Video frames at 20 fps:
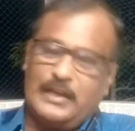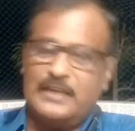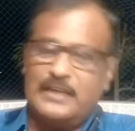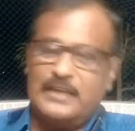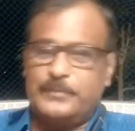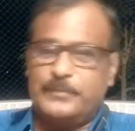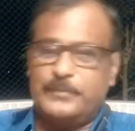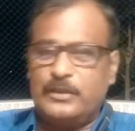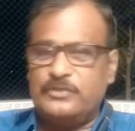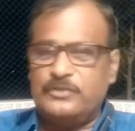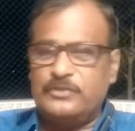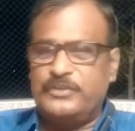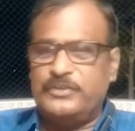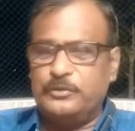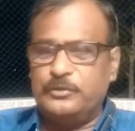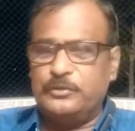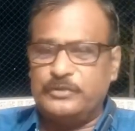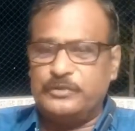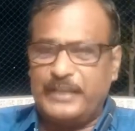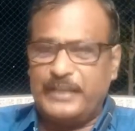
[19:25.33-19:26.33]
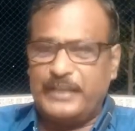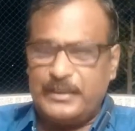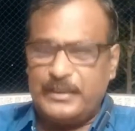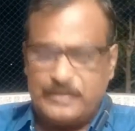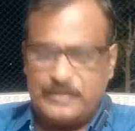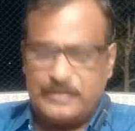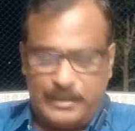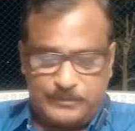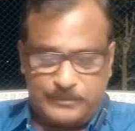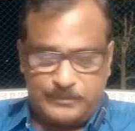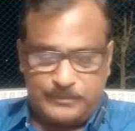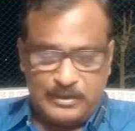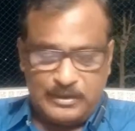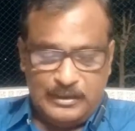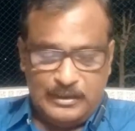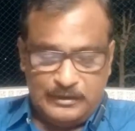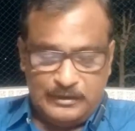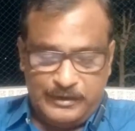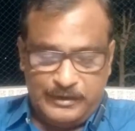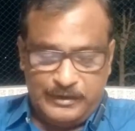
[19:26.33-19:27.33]
As because there is debt,
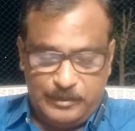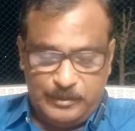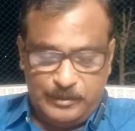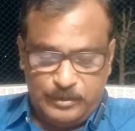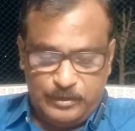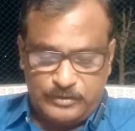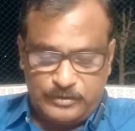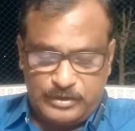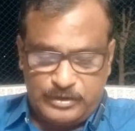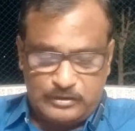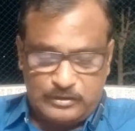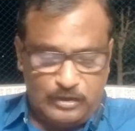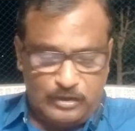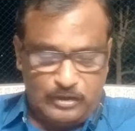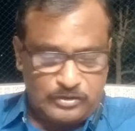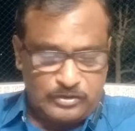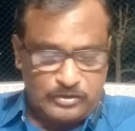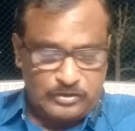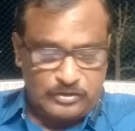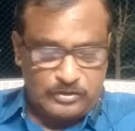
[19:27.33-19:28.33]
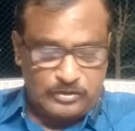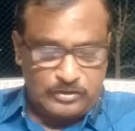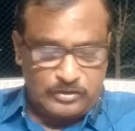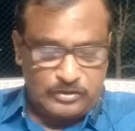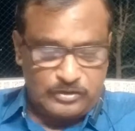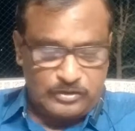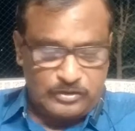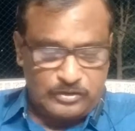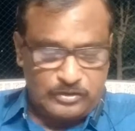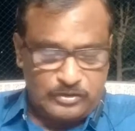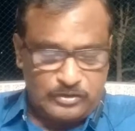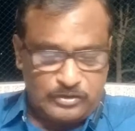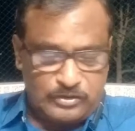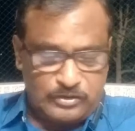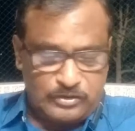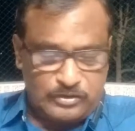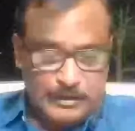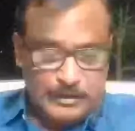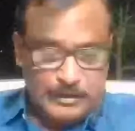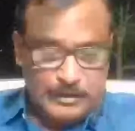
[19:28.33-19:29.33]
the devolution is not
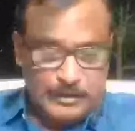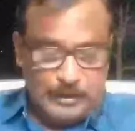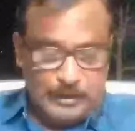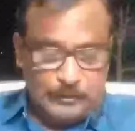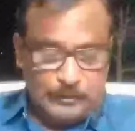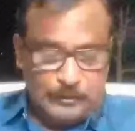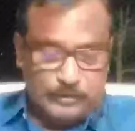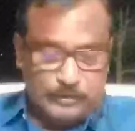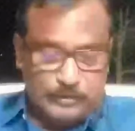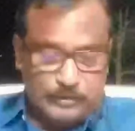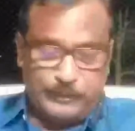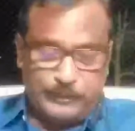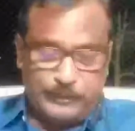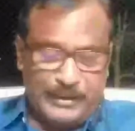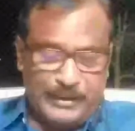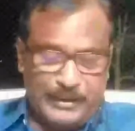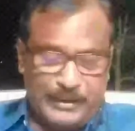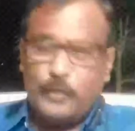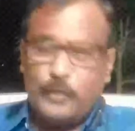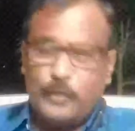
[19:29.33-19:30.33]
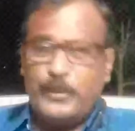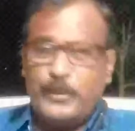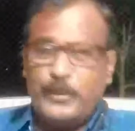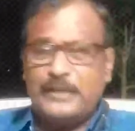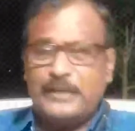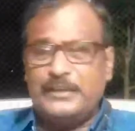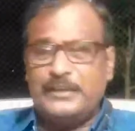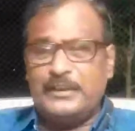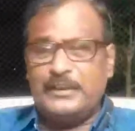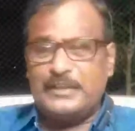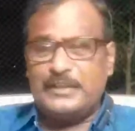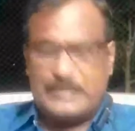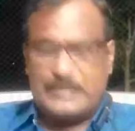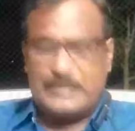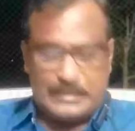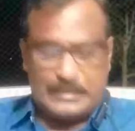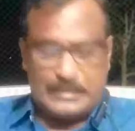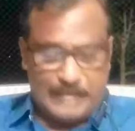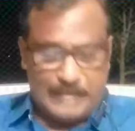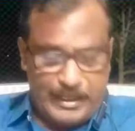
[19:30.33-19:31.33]
suspended. The very moment the
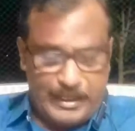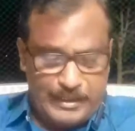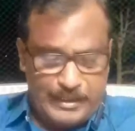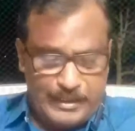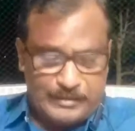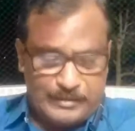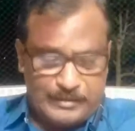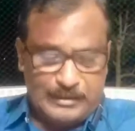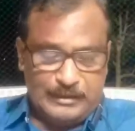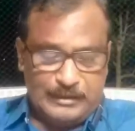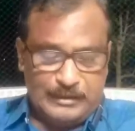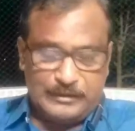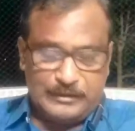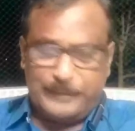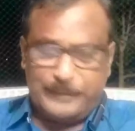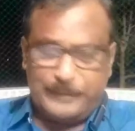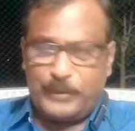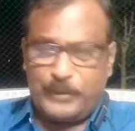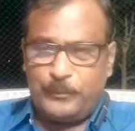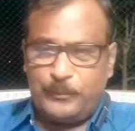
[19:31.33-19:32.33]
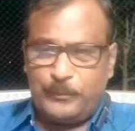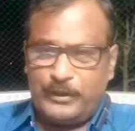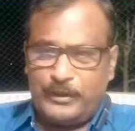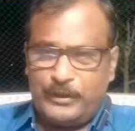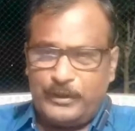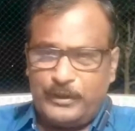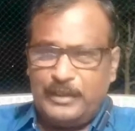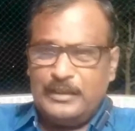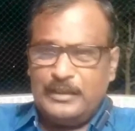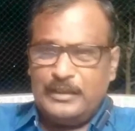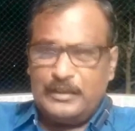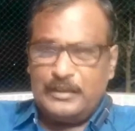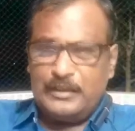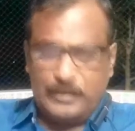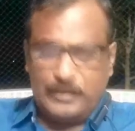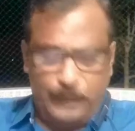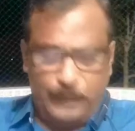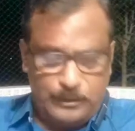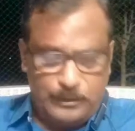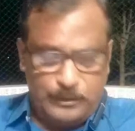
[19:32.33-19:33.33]
deceased dies, the property
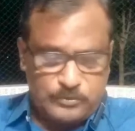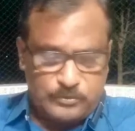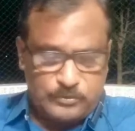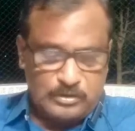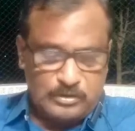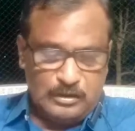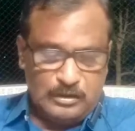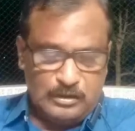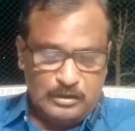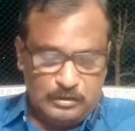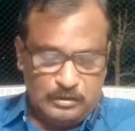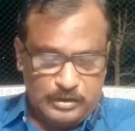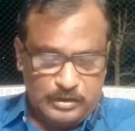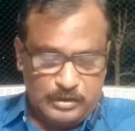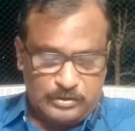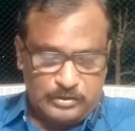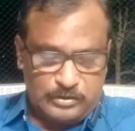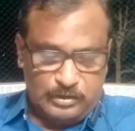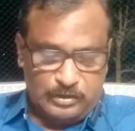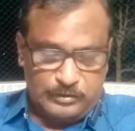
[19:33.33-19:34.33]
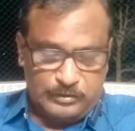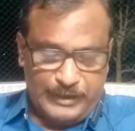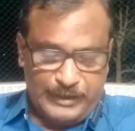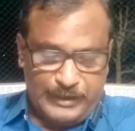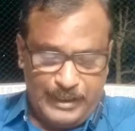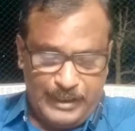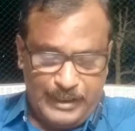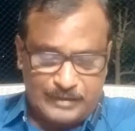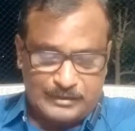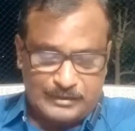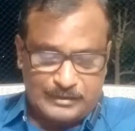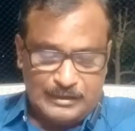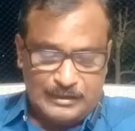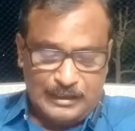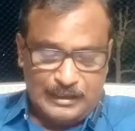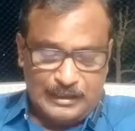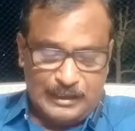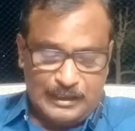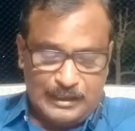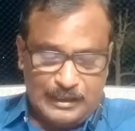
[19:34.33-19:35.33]
devolves on the heirs
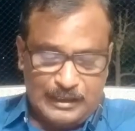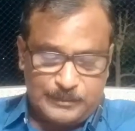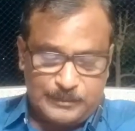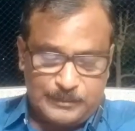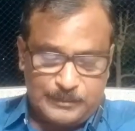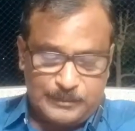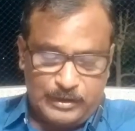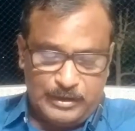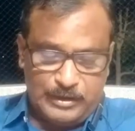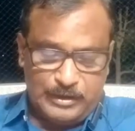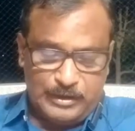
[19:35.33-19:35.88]
as per